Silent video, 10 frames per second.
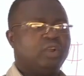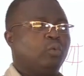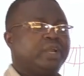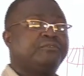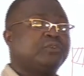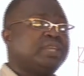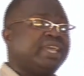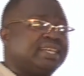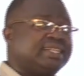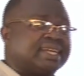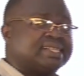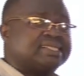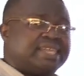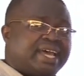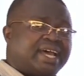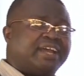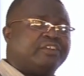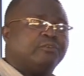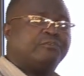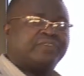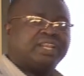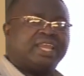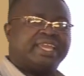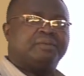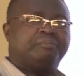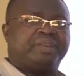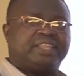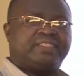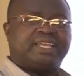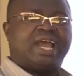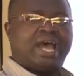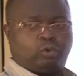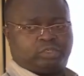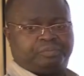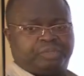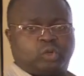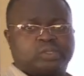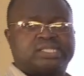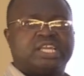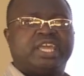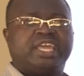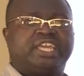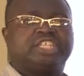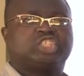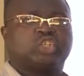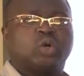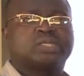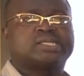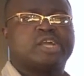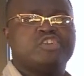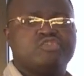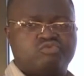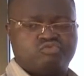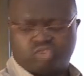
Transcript: When food enters there, you feel like breathing out because it chokes you.